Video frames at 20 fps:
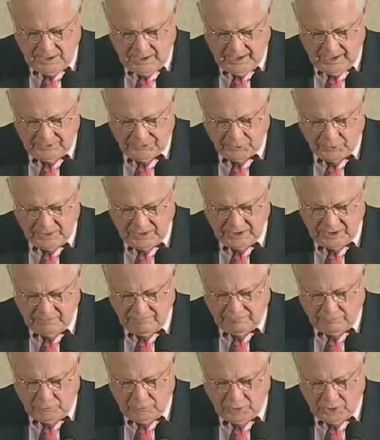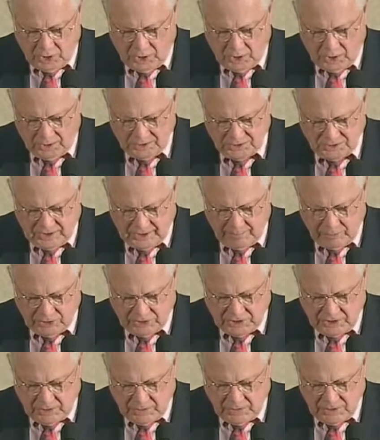Had threatening phone calls, cyber
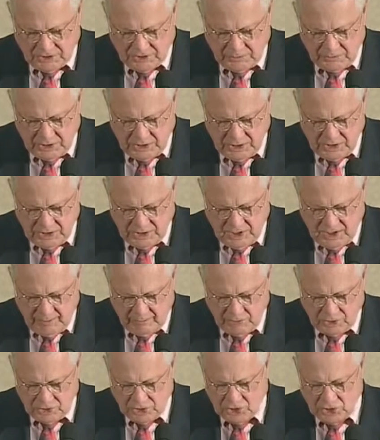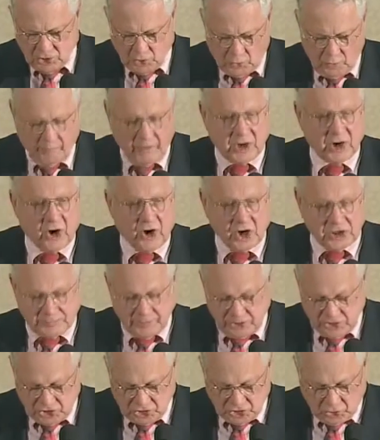terrorism, hidden cameras, stole. My car's
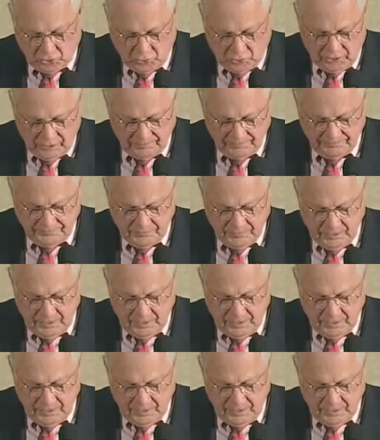been stolen.